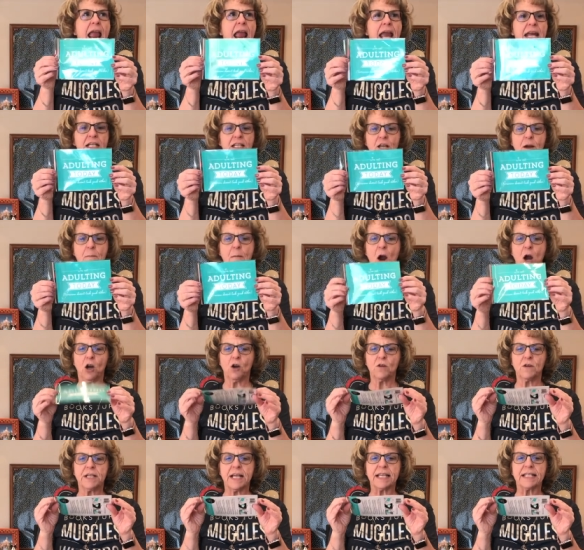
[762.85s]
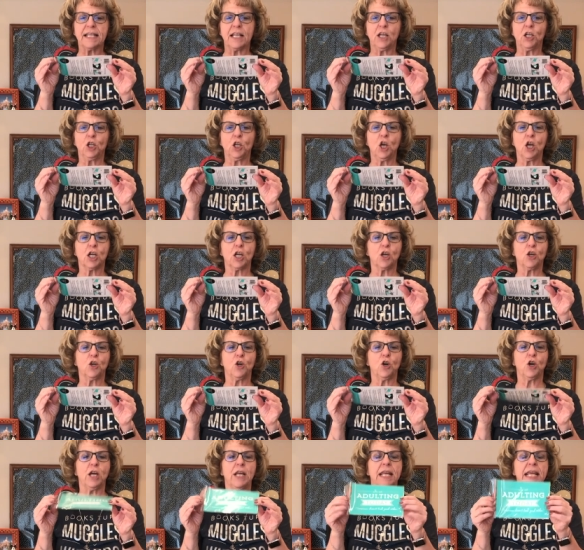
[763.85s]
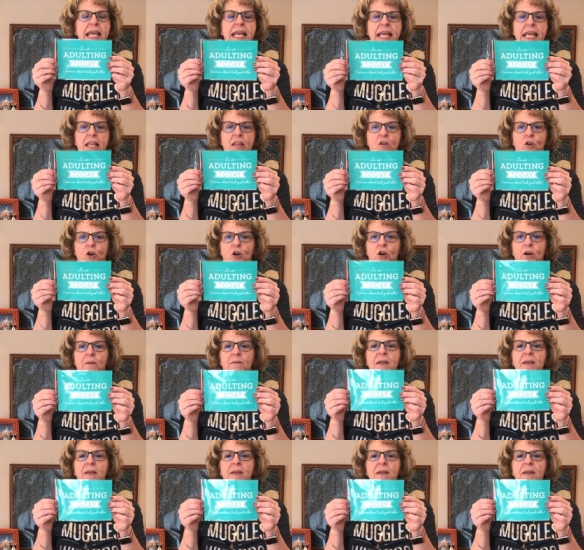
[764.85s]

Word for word: And tomorrow doesn't look good either.